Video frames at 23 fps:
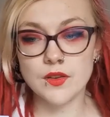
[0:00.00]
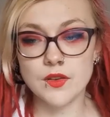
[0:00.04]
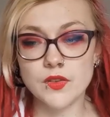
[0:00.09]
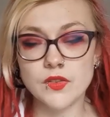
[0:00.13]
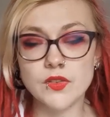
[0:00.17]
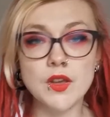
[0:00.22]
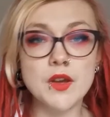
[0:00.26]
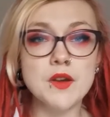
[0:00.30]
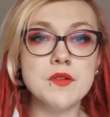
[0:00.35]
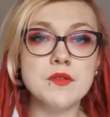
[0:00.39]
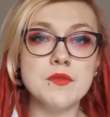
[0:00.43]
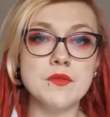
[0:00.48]

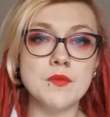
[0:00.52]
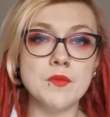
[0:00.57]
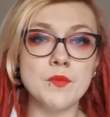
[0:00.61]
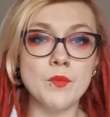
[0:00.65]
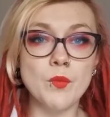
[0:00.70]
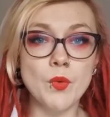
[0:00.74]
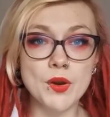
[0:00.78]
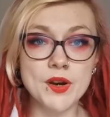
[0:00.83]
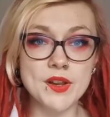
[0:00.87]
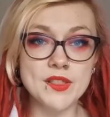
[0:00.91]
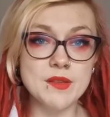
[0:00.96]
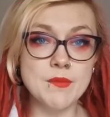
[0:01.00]
So
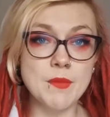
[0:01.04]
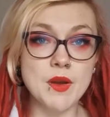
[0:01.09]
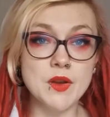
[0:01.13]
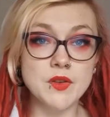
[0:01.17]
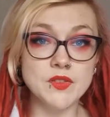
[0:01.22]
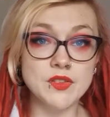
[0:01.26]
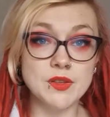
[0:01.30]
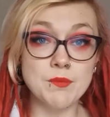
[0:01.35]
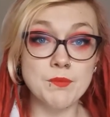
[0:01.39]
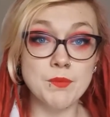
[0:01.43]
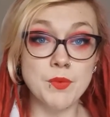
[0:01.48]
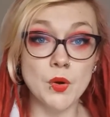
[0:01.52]
one of the
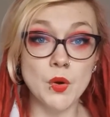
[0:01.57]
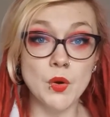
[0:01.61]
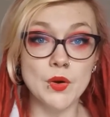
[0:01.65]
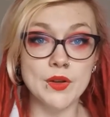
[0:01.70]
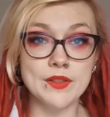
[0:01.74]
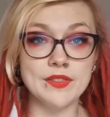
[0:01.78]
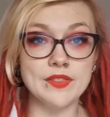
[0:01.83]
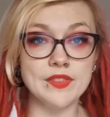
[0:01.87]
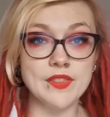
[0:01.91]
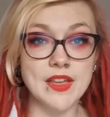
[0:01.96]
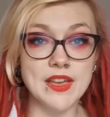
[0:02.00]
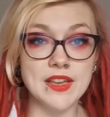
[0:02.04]
most
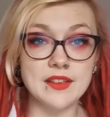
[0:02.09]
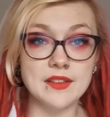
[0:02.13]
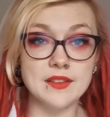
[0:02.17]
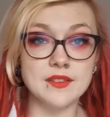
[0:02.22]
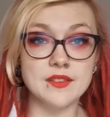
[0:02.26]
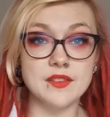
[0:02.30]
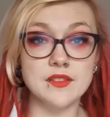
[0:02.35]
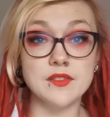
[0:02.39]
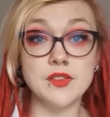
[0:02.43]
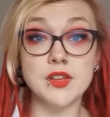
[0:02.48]
important things